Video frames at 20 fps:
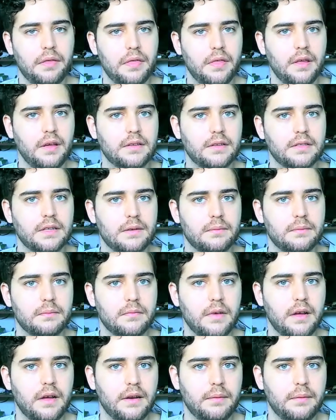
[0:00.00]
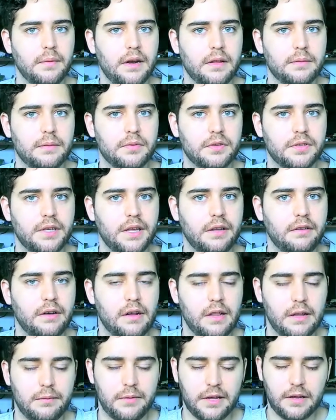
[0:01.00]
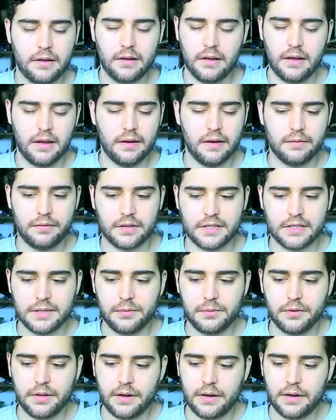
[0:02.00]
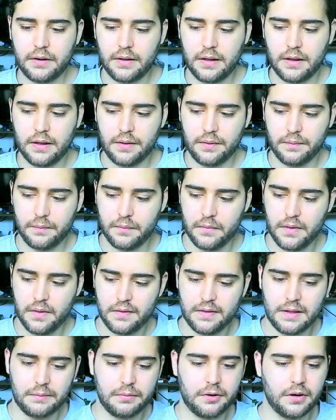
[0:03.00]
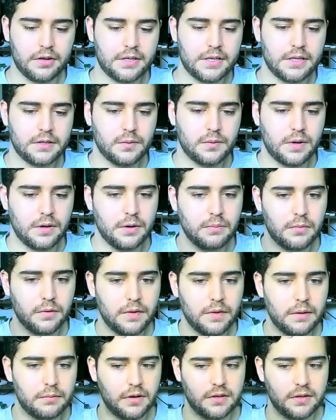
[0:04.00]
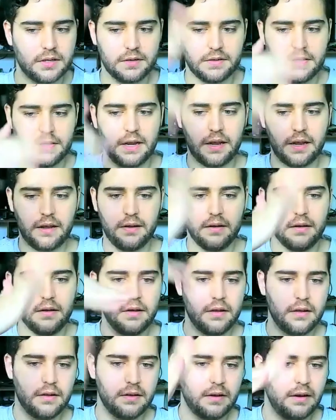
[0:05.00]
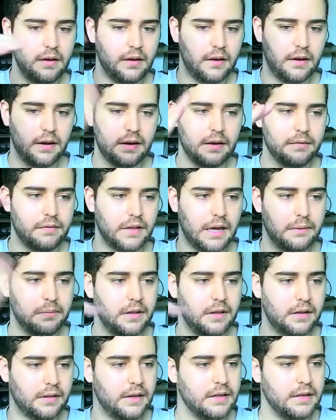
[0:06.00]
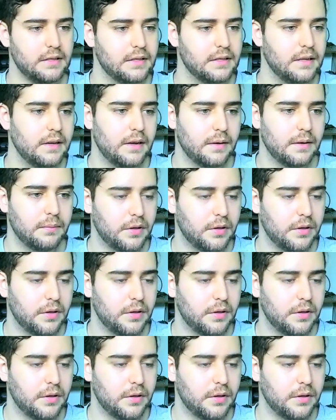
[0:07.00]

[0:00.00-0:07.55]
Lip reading: things are animated procedurally. For example, the brushes, when you move the brushes, they kind of flap like this, but